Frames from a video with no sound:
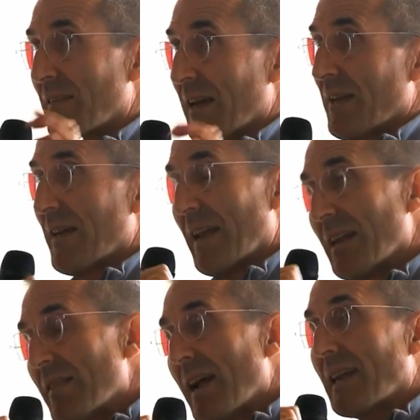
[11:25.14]
then that
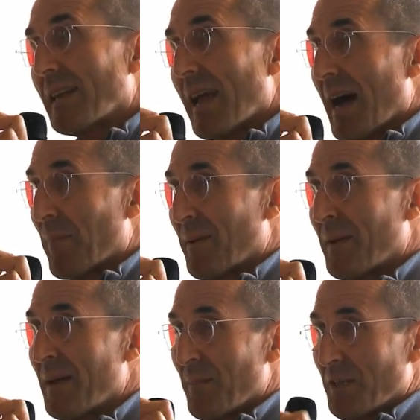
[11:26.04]
in that gap
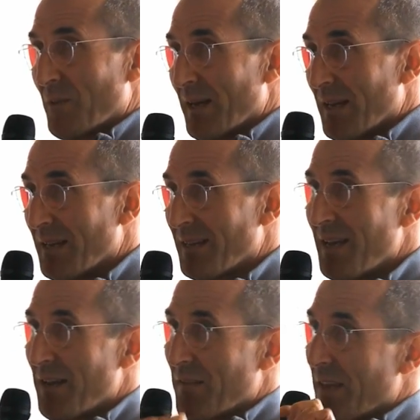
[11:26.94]
between
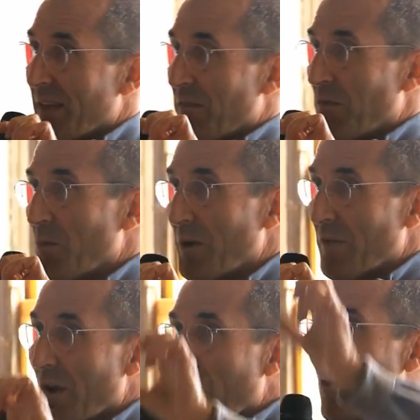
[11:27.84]
the, if you will,
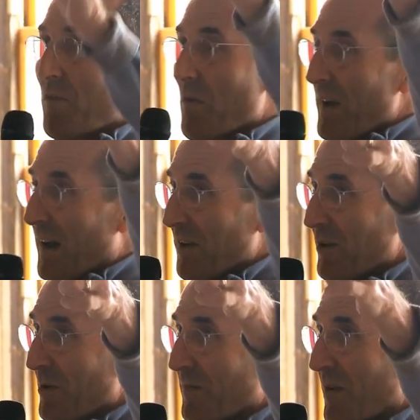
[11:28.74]
the
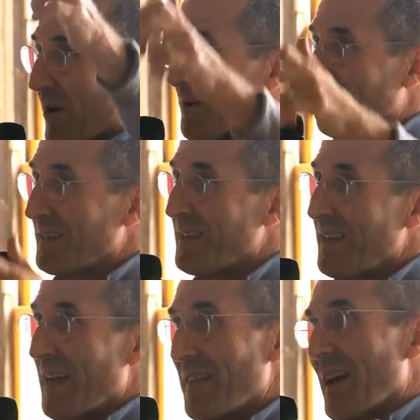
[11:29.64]
overvalue of art
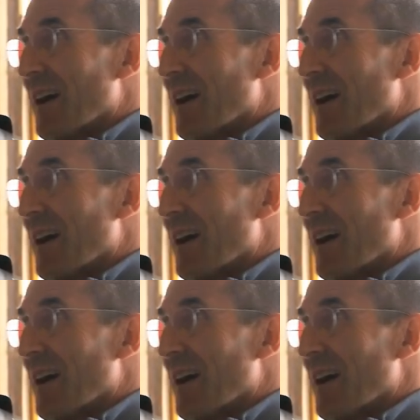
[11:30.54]
and the